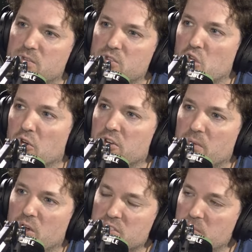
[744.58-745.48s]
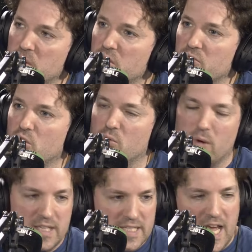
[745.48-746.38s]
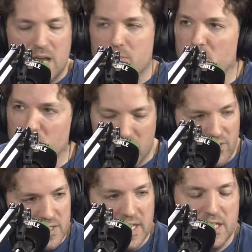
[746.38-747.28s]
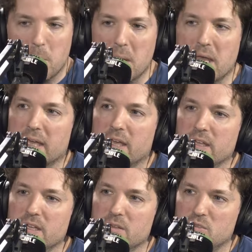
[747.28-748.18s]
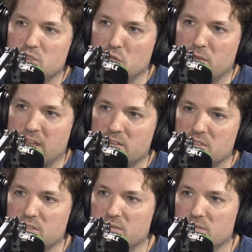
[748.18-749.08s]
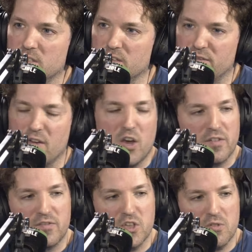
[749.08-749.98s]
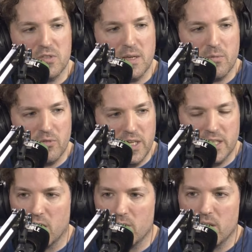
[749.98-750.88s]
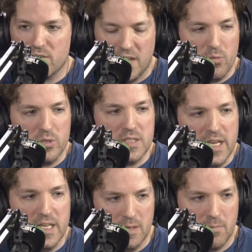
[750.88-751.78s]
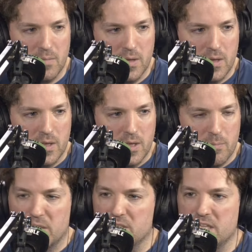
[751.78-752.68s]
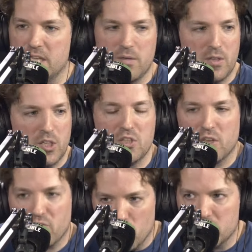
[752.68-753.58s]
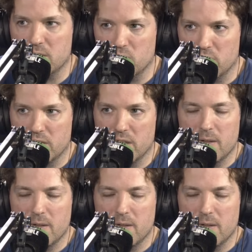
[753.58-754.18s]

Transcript: Tottenham Hotspur or West Ham or whoever, take your pick, 2005 Jose Mourinho, they would take him because, it, of course they would.